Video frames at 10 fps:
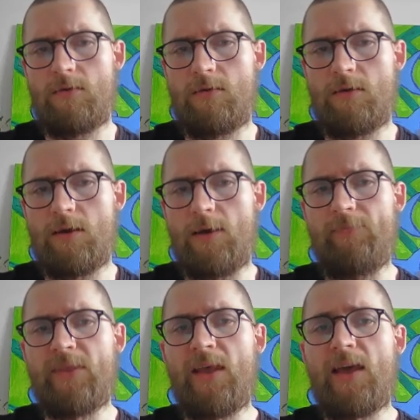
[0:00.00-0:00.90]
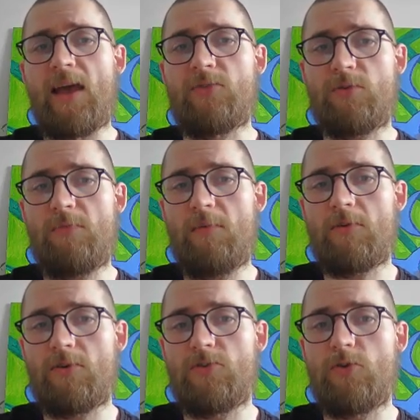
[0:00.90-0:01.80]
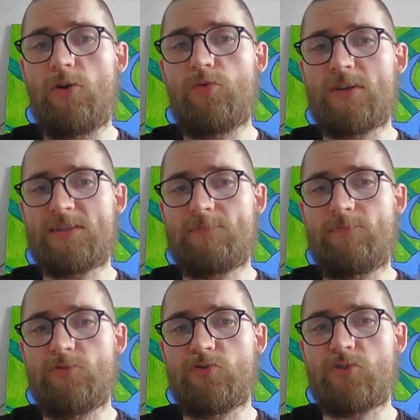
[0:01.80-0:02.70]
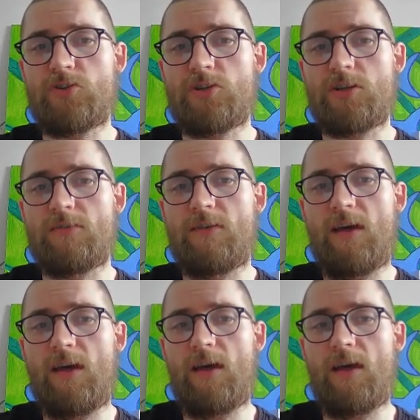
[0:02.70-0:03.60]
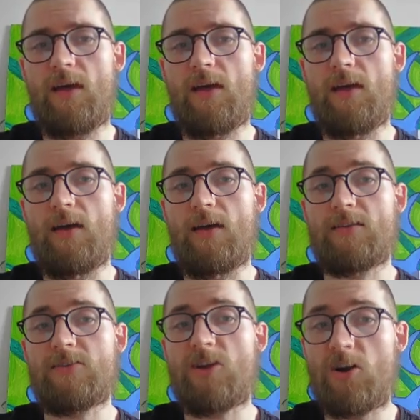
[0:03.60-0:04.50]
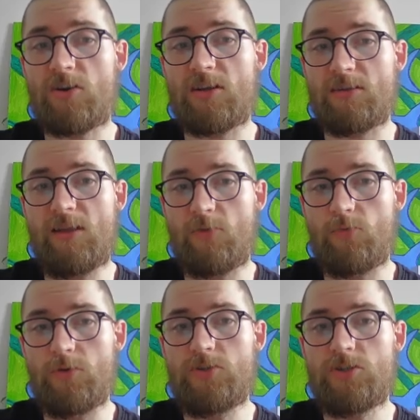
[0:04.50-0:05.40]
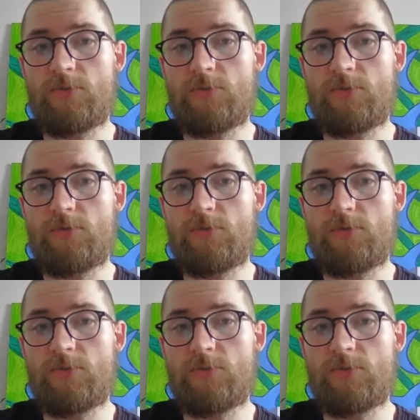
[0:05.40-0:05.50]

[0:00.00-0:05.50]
Yeah, and remember, you always put the target language